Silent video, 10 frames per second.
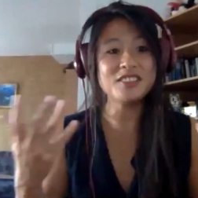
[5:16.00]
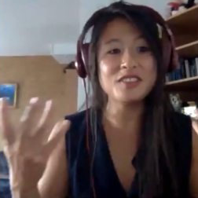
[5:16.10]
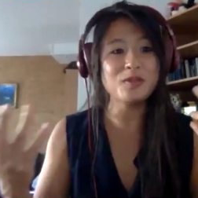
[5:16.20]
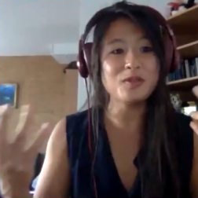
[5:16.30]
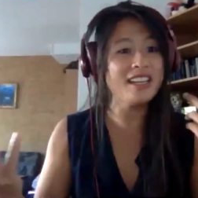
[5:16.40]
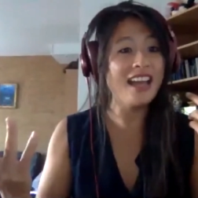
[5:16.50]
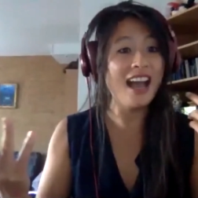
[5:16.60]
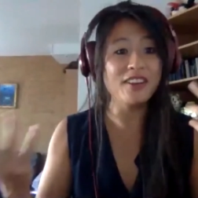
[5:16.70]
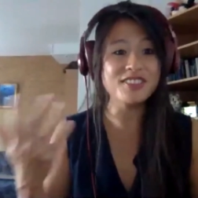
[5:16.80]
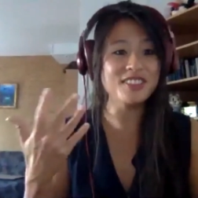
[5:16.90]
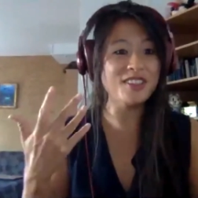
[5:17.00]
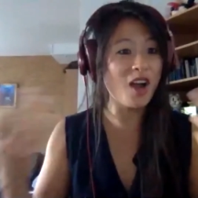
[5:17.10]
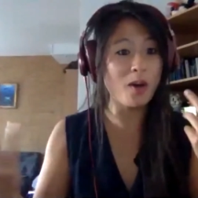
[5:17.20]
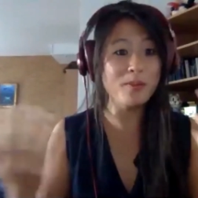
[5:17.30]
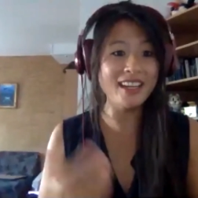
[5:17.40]
we have to
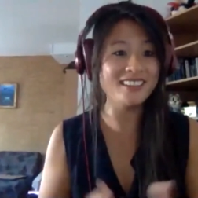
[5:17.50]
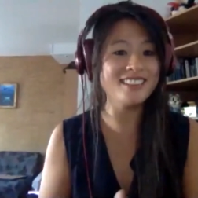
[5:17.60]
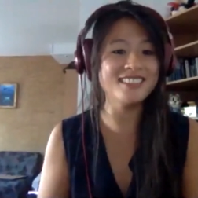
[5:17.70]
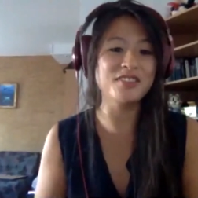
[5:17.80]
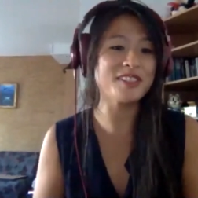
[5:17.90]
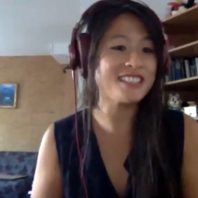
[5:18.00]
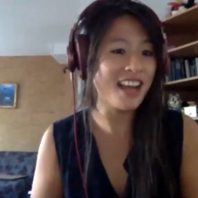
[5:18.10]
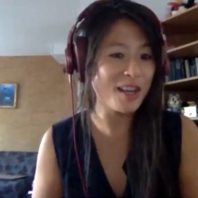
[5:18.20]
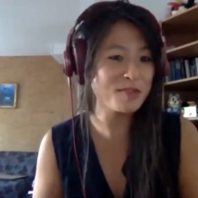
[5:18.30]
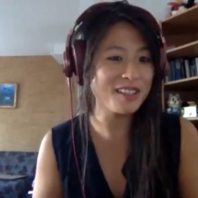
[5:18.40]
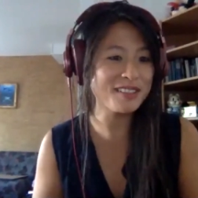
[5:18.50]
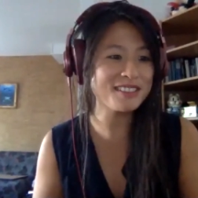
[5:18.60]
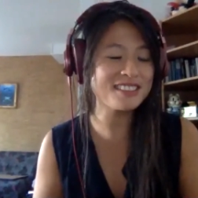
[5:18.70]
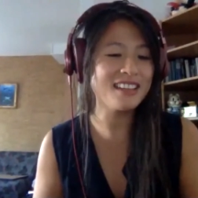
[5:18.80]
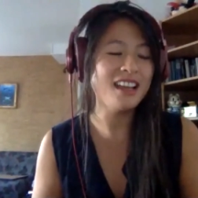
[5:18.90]
accommodate the different time
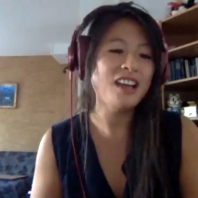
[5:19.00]
zones.